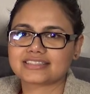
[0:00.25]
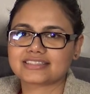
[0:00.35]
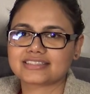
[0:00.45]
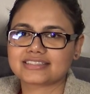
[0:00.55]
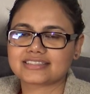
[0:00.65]

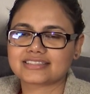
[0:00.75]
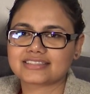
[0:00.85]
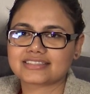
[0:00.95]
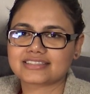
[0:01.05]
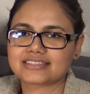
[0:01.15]

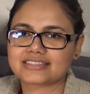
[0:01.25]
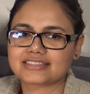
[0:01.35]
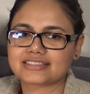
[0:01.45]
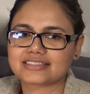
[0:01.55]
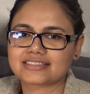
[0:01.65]

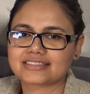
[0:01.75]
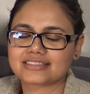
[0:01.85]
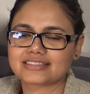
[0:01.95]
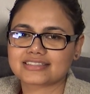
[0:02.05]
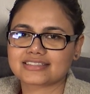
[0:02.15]

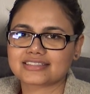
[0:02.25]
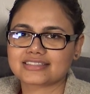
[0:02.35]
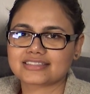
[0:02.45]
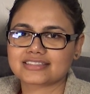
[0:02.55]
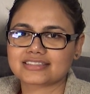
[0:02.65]

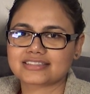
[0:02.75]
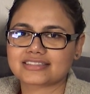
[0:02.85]
(not speaking)